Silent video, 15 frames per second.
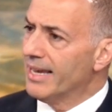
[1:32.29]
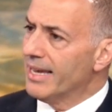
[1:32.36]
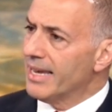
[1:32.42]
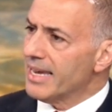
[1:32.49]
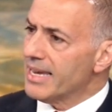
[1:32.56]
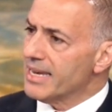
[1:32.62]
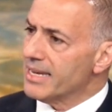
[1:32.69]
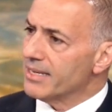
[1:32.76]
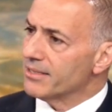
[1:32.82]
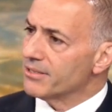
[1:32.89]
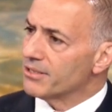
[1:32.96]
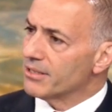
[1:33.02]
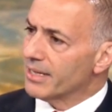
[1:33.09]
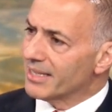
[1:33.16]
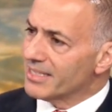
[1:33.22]
He
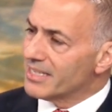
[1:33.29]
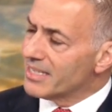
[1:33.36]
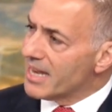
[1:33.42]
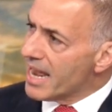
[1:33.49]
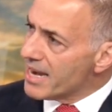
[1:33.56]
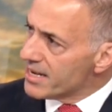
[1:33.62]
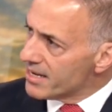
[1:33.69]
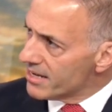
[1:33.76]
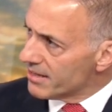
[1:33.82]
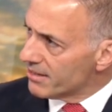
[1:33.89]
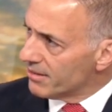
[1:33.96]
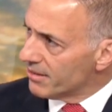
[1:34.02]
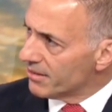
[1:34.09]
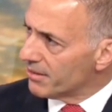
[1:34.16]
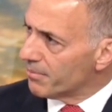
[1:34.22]
has extended
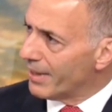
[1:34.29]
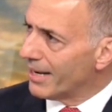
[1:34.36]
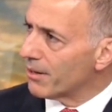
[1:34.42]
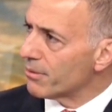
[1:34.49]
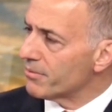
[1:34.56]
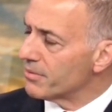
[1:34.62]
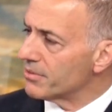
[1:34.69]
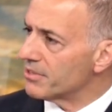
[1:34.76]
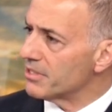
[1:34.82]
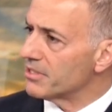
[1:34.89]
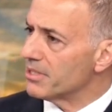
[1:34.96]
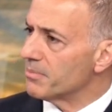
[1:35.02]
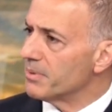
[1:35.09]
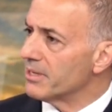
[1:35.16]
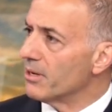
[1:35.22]
the power of the
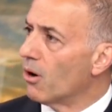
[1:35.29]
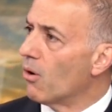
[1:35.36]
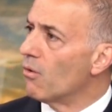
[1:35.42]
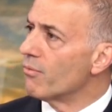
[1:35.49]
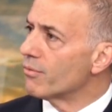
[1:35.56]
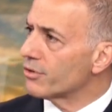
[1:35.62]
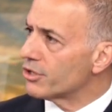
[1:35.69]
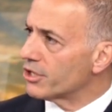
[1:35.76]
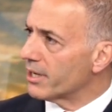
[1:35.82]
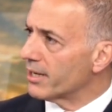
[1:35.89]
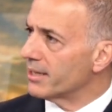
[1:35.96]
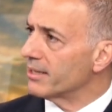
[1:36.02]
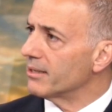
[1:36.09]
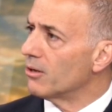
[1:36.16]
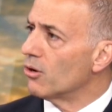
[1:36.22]
CCP over
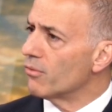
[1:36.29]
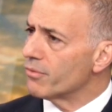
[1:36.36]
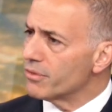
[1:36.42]
China, over